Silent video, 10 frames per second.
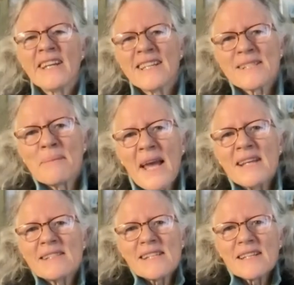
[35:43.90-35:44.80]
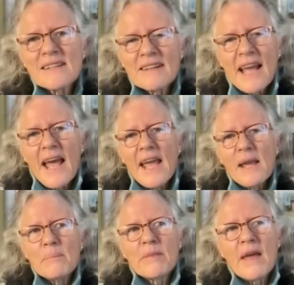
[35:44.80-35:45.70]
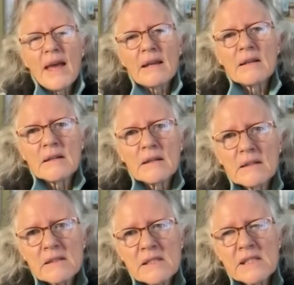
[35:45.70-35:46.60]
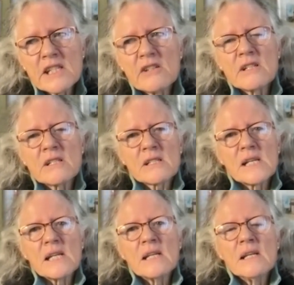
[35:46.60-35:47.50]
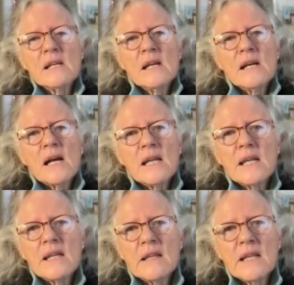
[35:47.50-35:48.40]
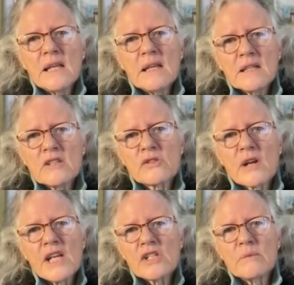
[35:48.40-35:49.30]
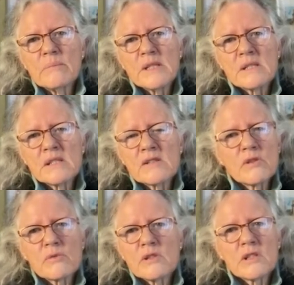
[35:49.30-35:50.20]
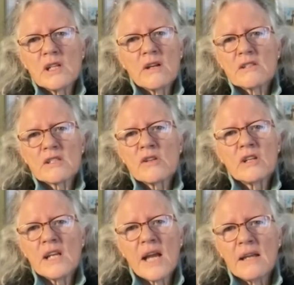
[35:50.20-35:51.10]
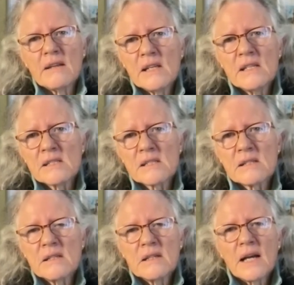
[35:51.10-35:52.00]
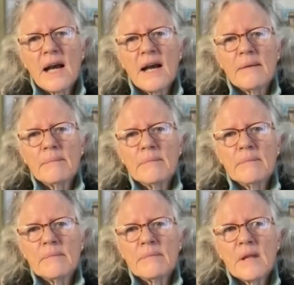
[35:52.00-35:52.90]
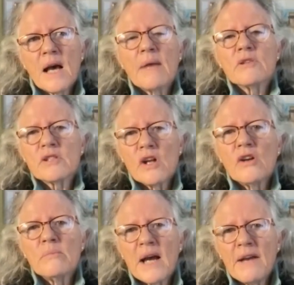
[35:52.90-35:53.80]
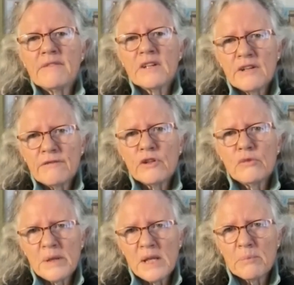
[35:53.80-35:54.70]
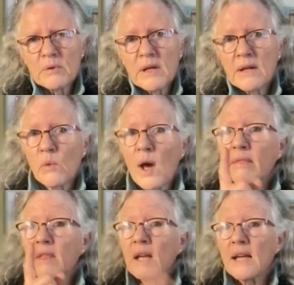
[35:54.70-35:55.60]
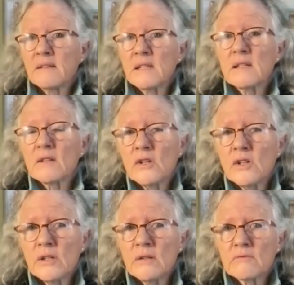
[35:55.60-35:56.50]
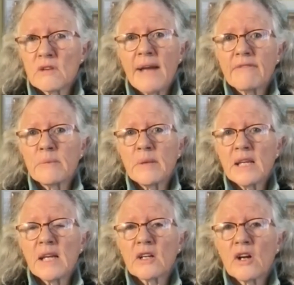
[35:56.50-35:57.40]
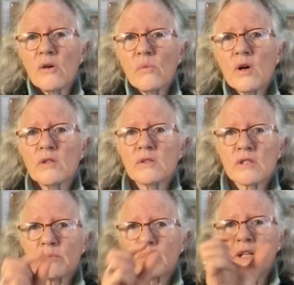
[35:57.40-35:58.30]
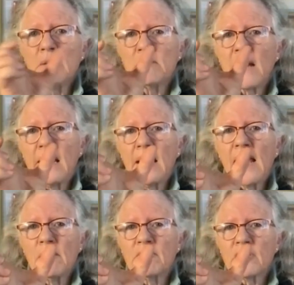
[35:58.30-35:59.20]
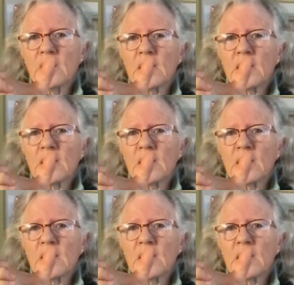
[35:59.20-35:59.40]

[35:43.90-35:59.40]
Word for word: it's amazing, Gabe, that seriously in the illustration business, which was, it's 38 years, I was known by very few people. And one thing I did learn right from the get-go was to print my name very